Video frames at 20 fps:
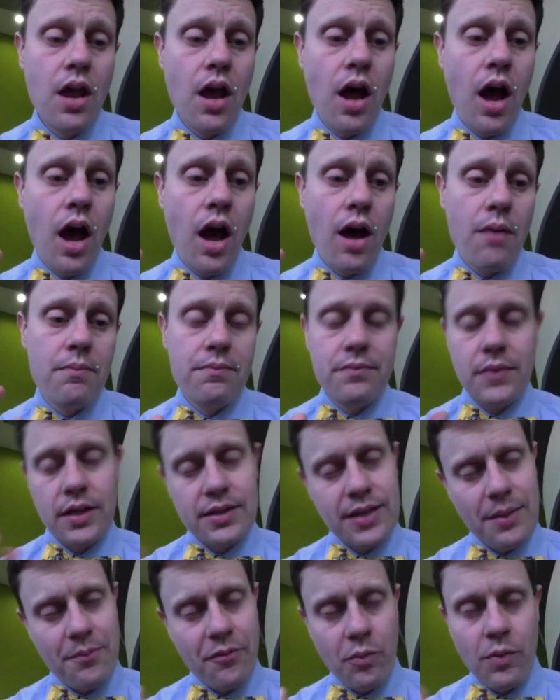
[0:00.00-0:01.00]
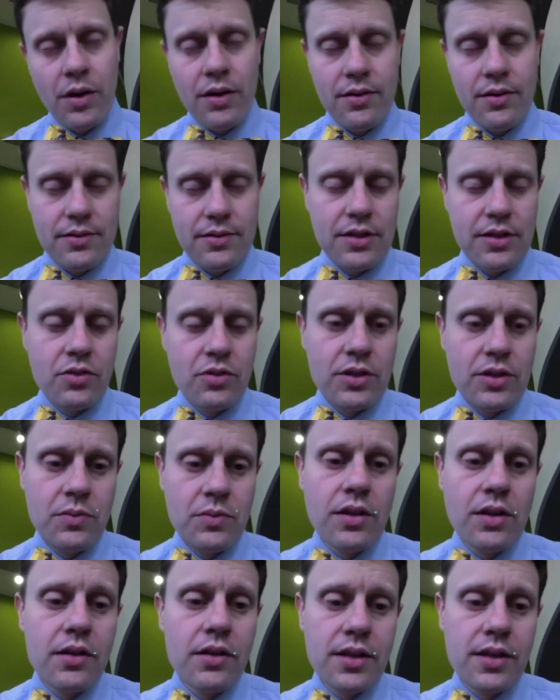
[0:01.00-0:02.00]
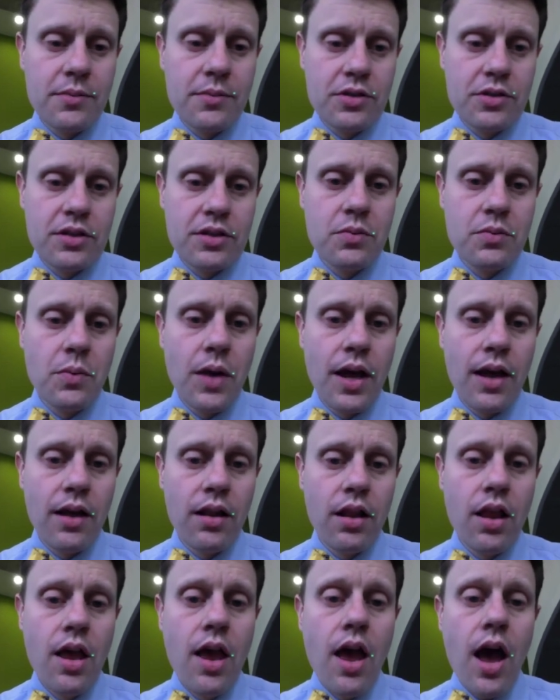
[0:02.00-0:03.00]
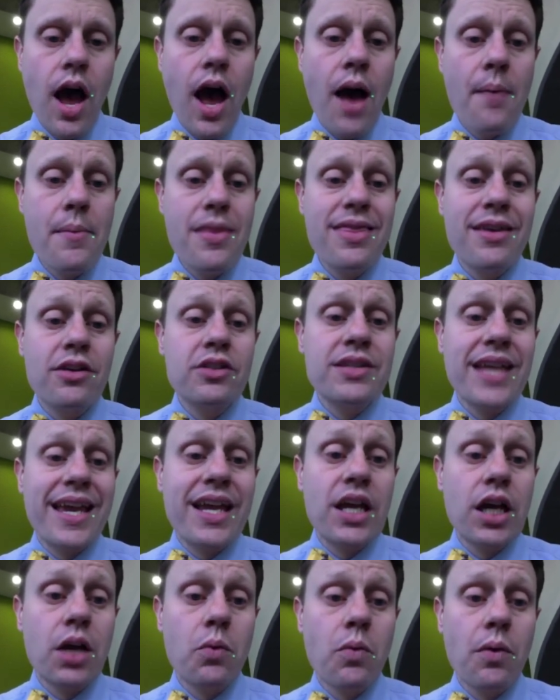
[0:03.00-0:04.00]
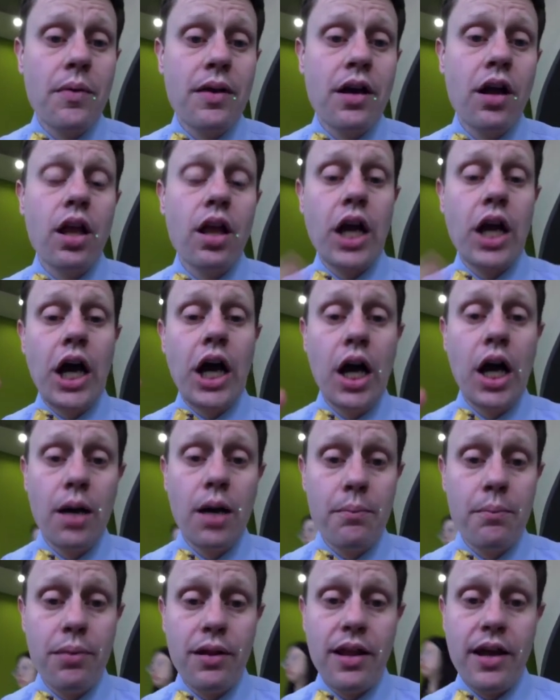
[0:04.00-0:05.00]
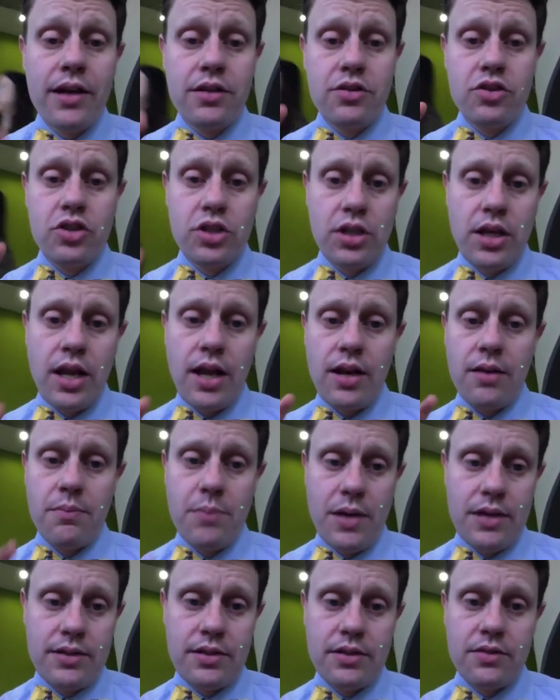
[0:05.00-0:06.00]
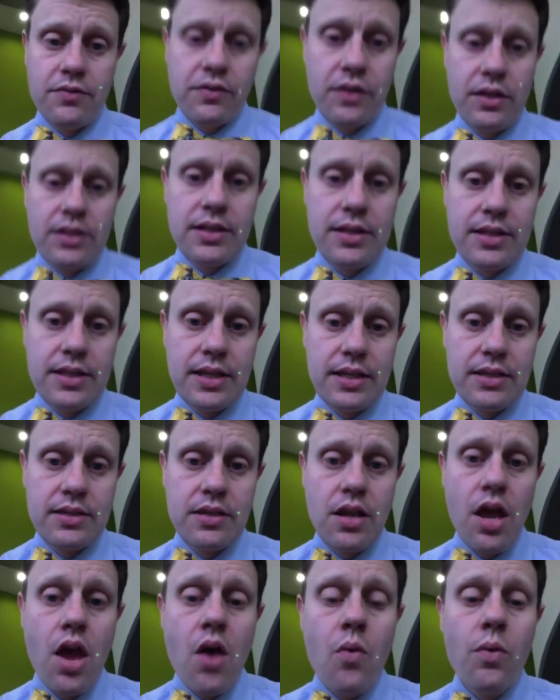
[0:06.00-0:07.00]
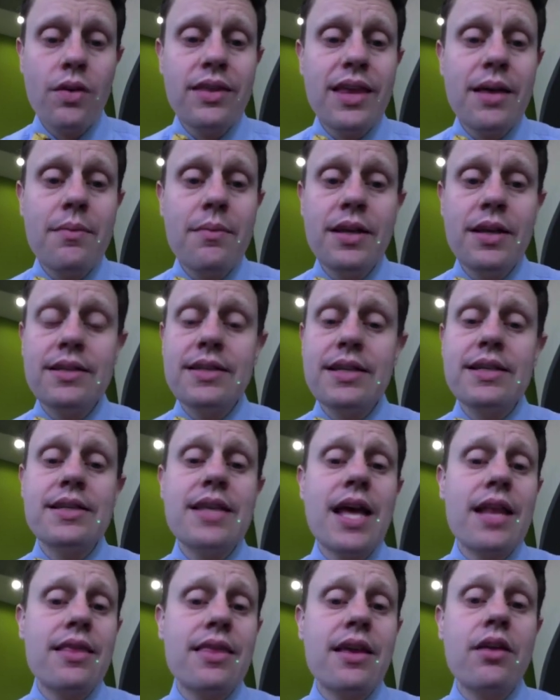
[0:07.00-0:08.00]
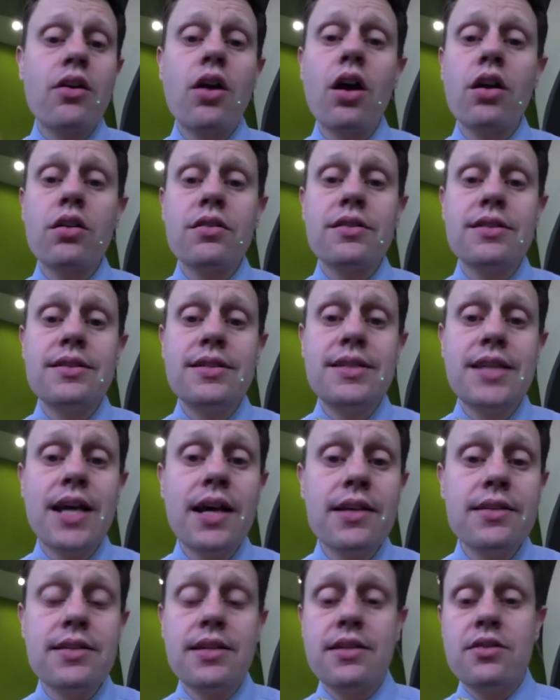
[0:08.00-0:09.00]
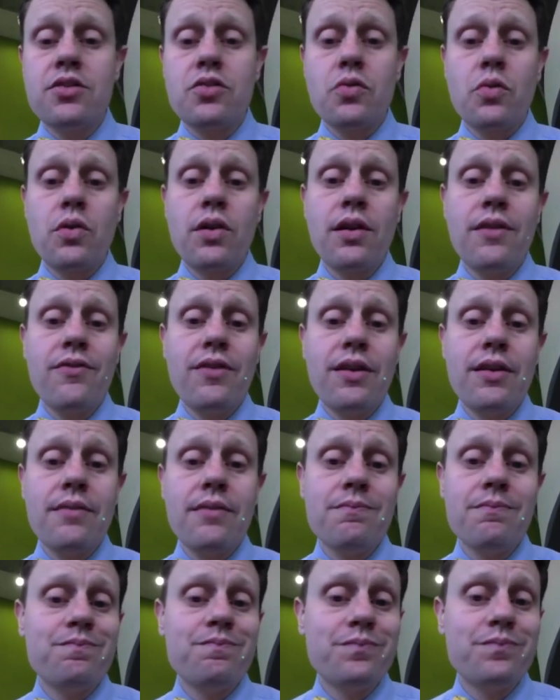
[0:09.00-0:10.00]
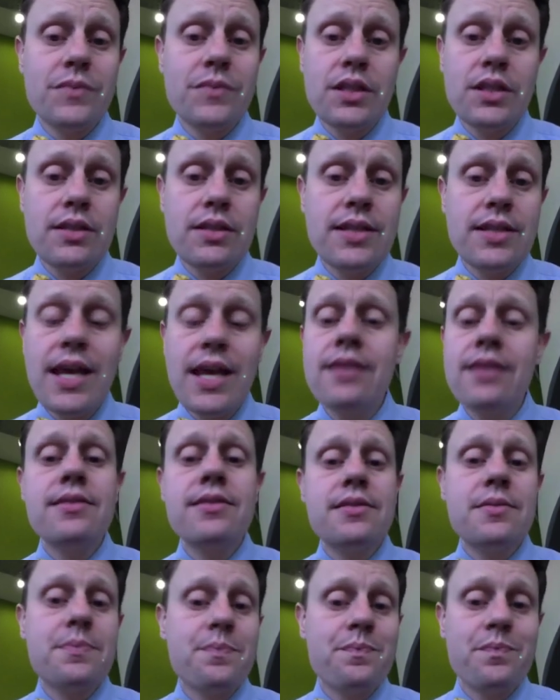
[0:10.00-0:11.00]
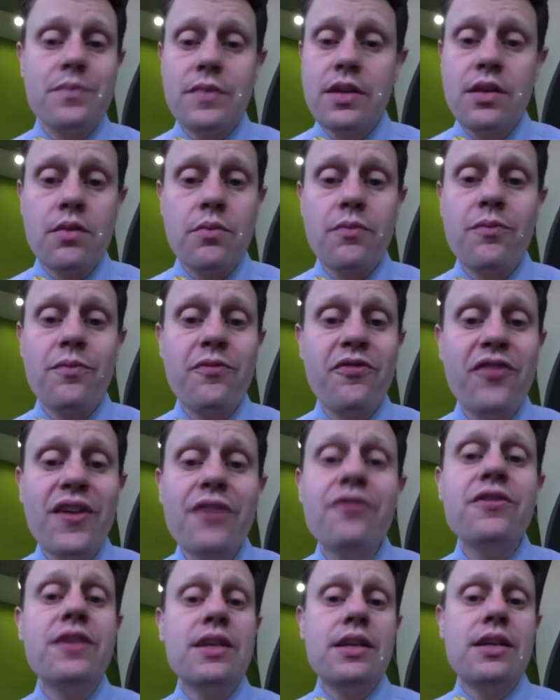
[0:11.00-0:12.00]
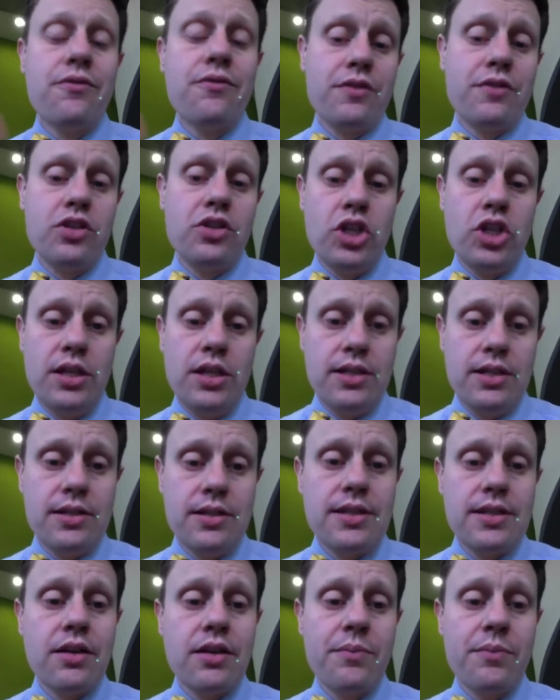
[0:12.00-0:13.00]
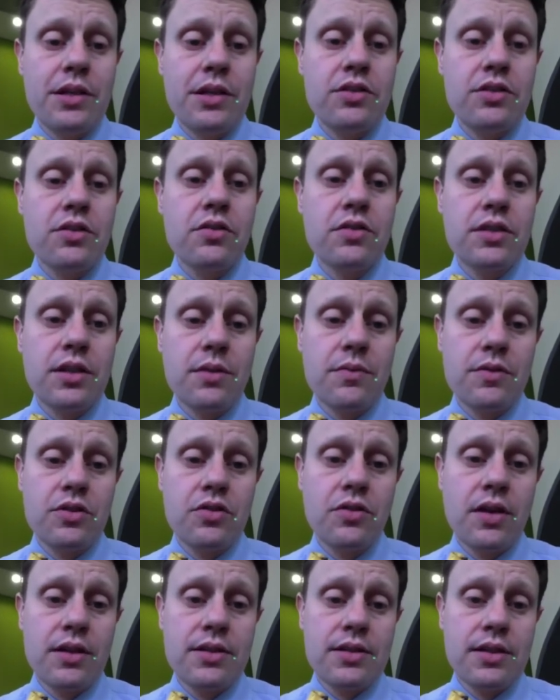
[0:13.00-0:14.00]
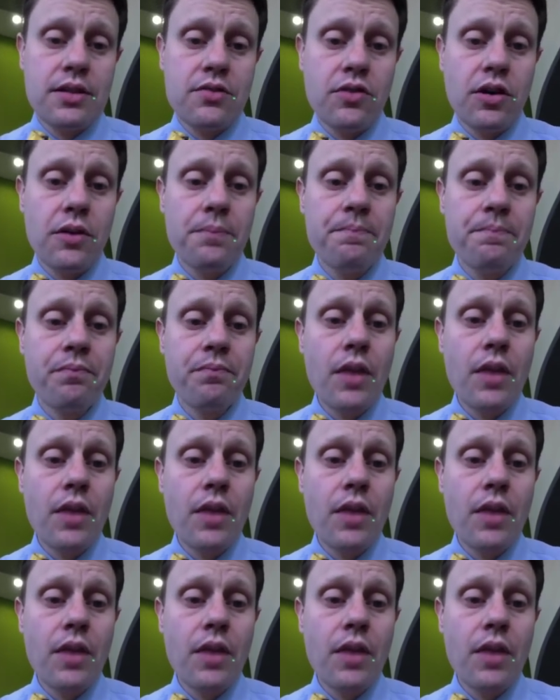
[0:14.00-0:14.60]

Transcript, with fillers: um, except for one situation with Alzheimer's as well, um, there's a what we call a complex genetic basis for the disease. What that means is that there are dozens or even tens, you know, 50 different genes that have been associated with Tourette's syndrome,